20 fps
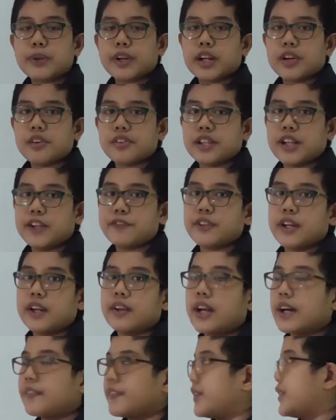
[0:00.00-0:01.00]
make ourselves
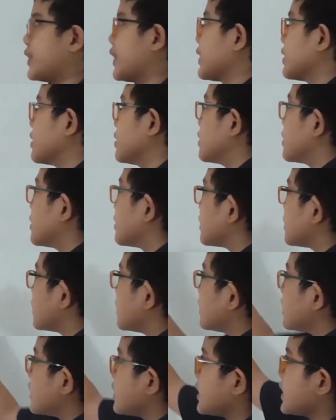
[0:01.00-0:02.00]
another angle.
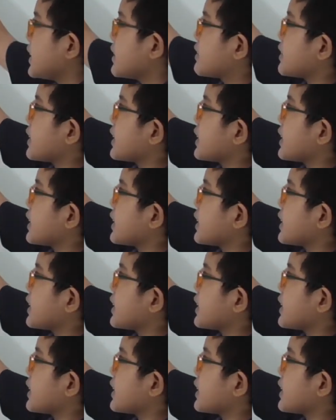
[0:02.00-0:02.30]
Let's